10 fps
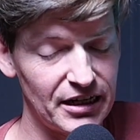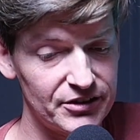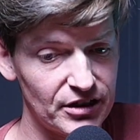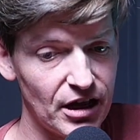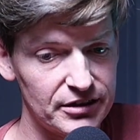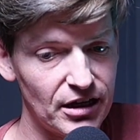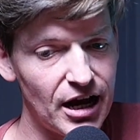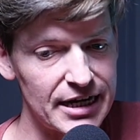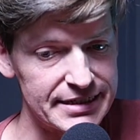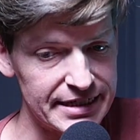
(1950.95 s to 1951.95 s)
I said, I
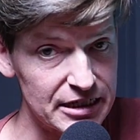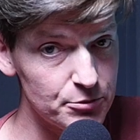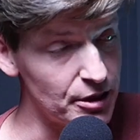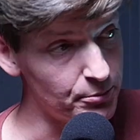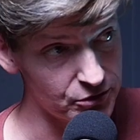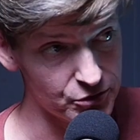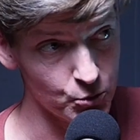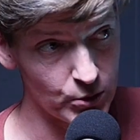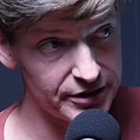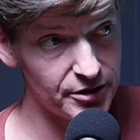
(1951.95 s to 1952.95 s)
I need people to
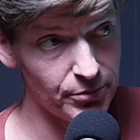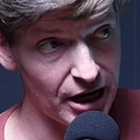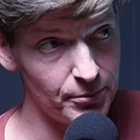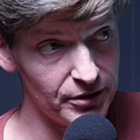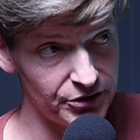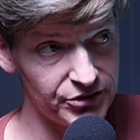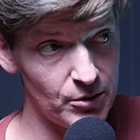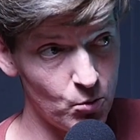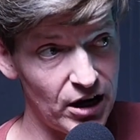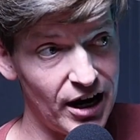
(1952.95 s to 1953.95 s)
read the Bible the
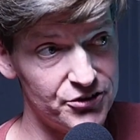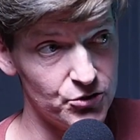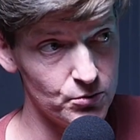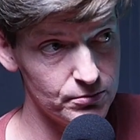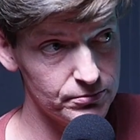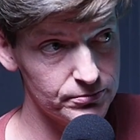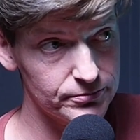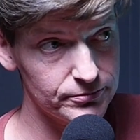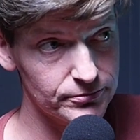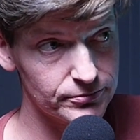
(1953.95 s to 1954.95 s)
same way I do.
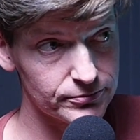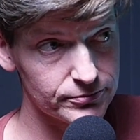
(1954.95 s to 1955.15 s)
Mm.